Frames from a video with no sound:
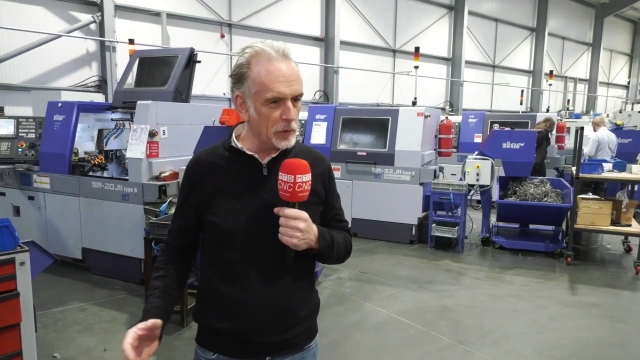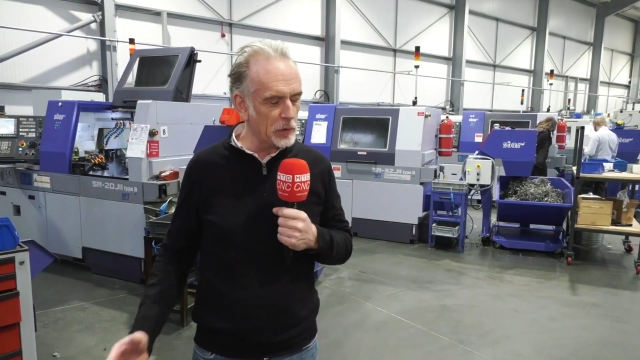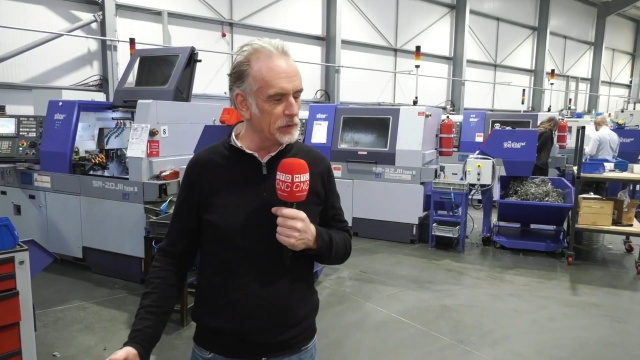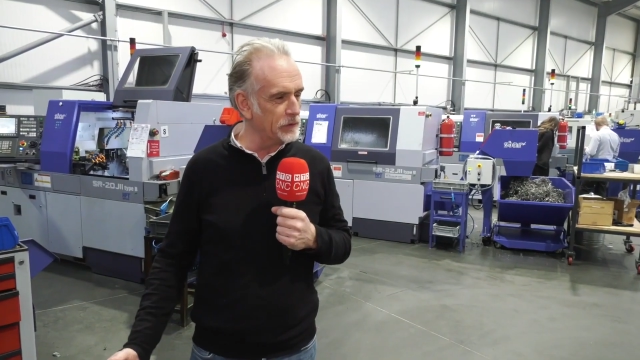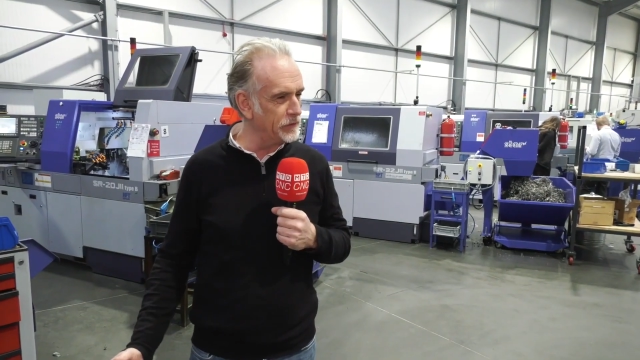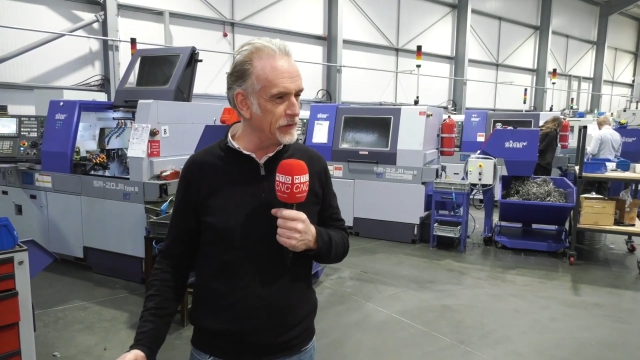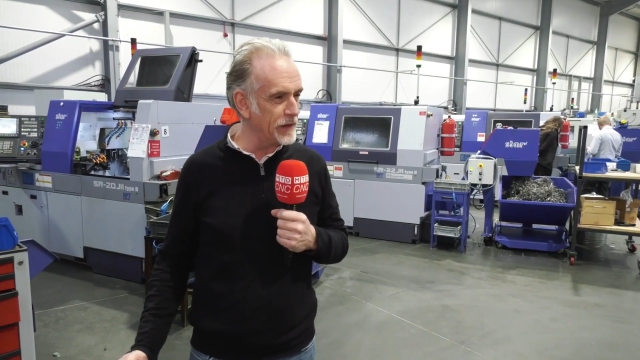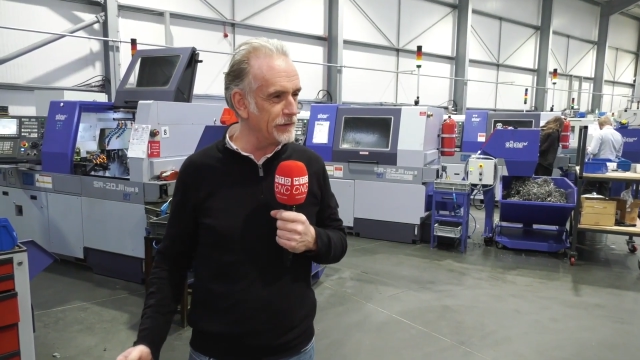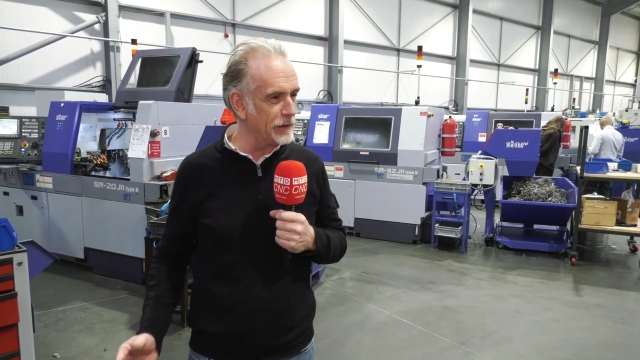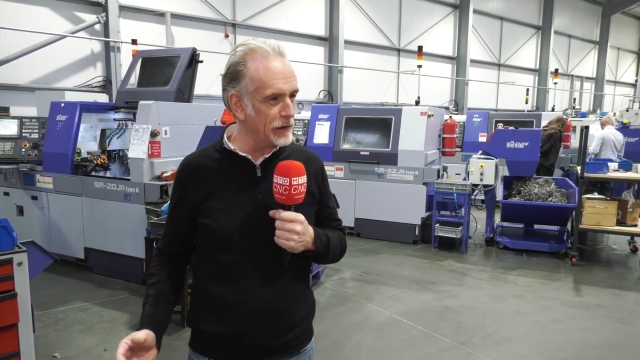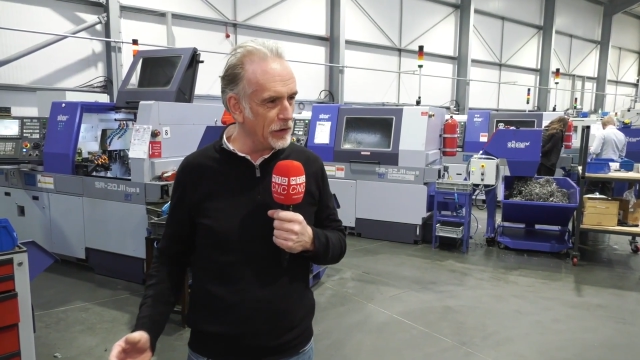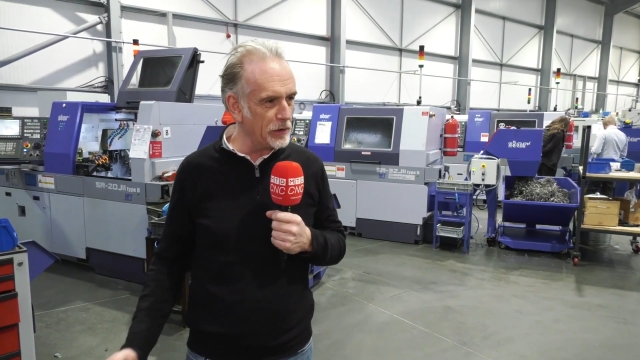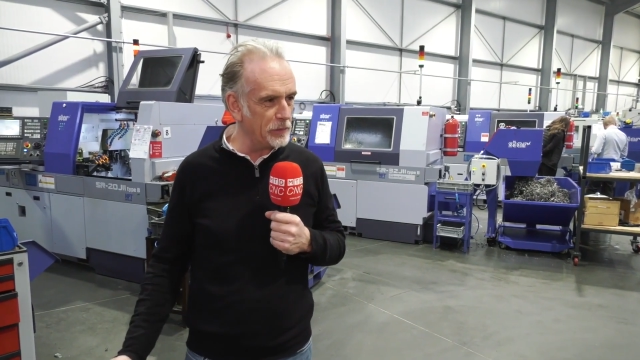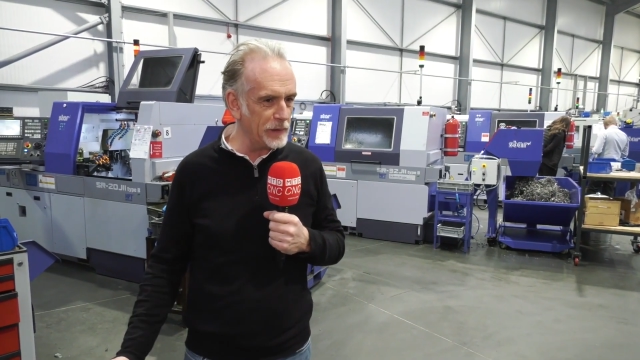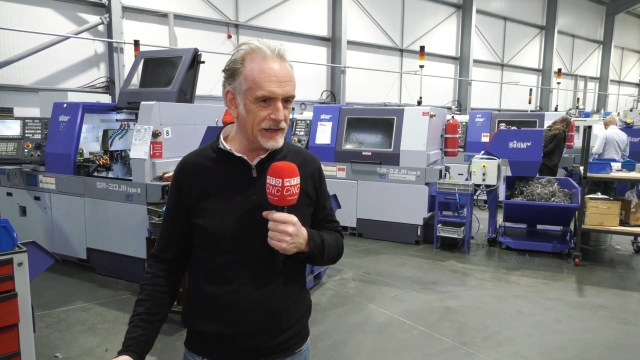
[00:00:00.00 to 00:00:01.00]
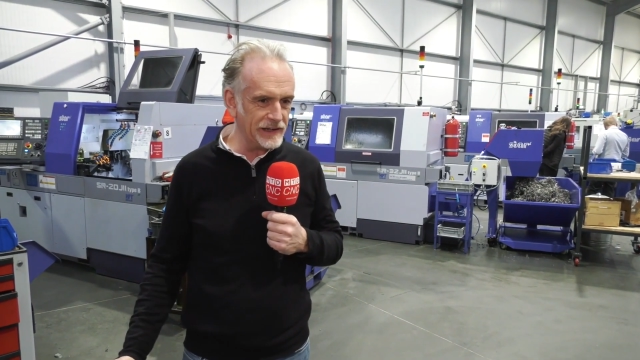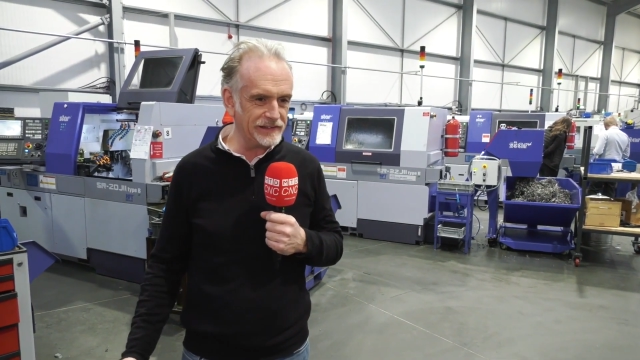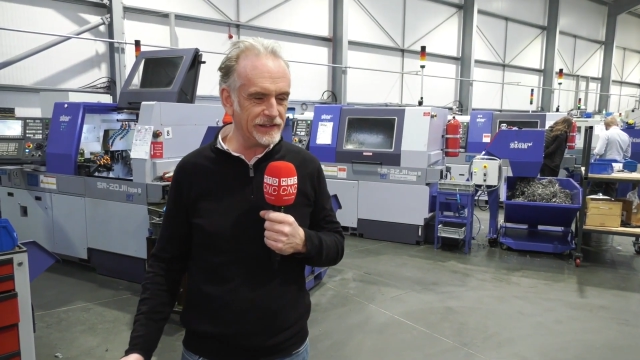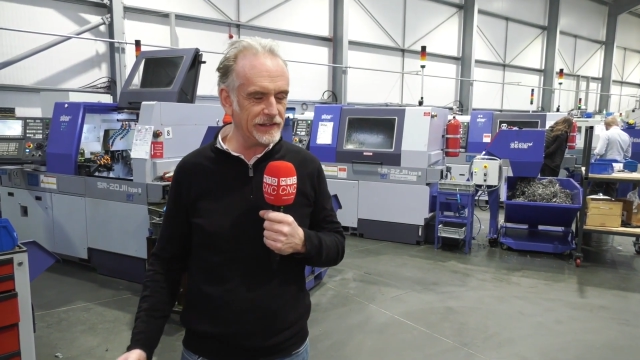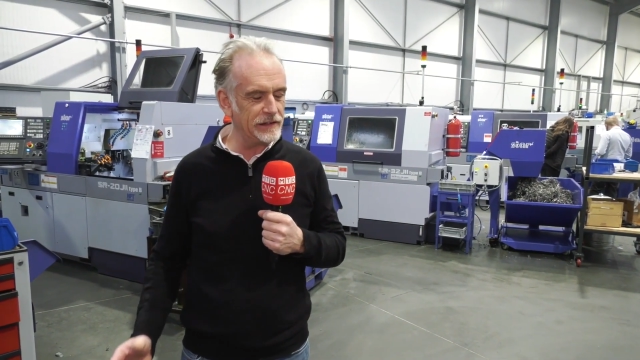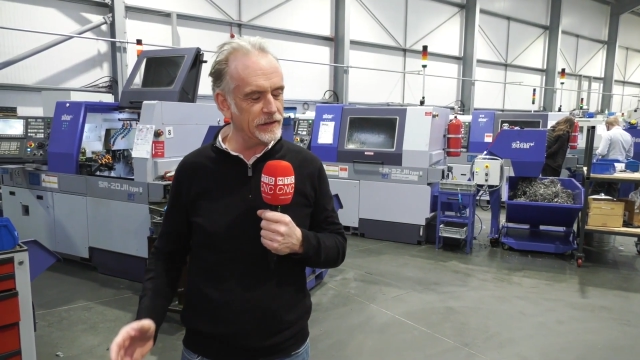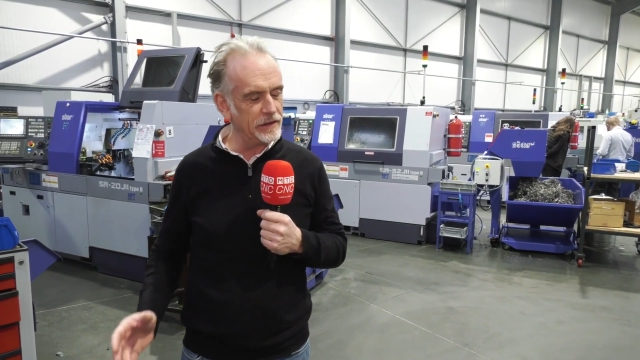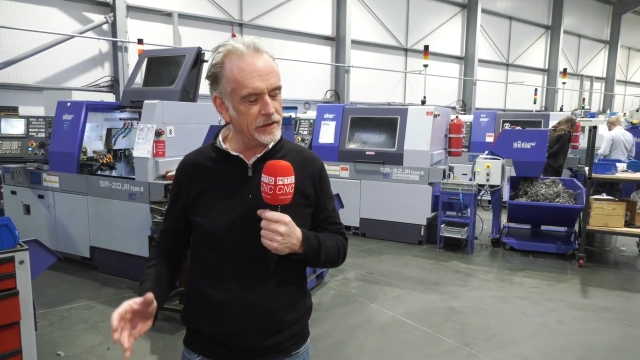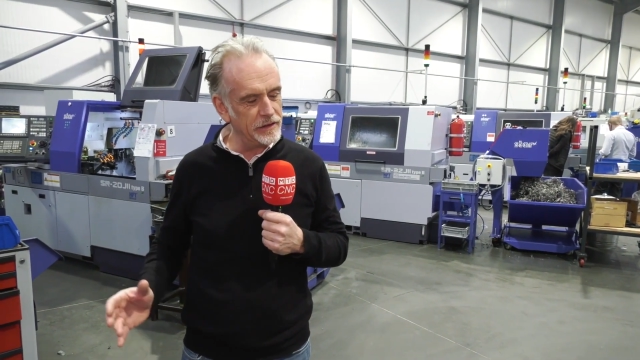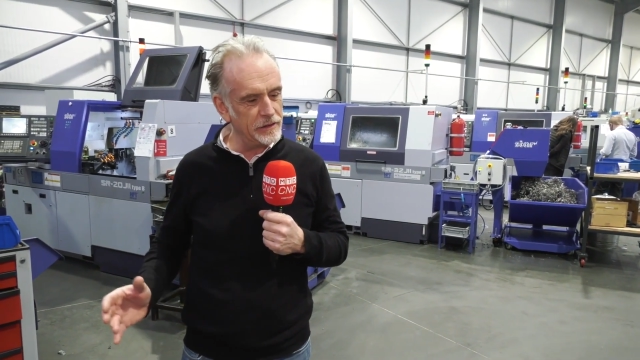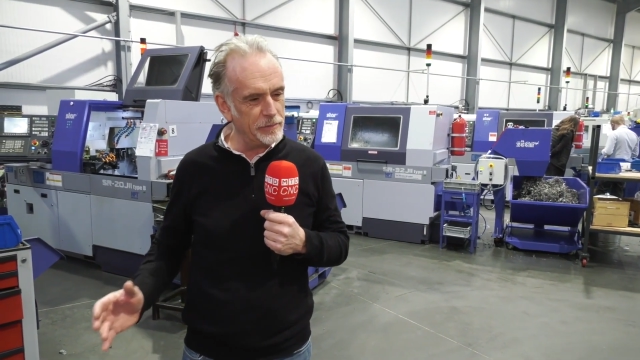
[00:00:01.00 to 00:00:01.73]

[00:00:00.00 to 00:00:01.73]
bought them for their reliability, the,